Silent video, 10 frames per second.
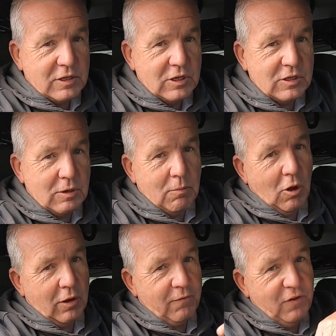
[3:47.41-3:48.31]
system
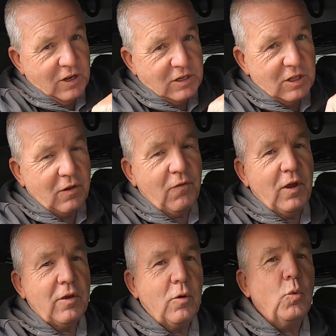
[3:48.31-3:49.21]
like fitted to this
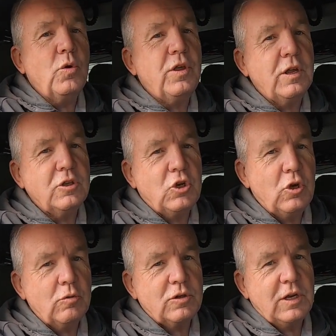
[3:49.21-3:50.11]
vehicle with the
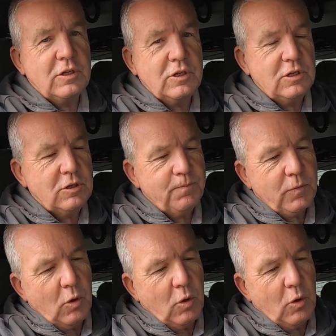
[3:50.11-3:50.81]
internal sensors,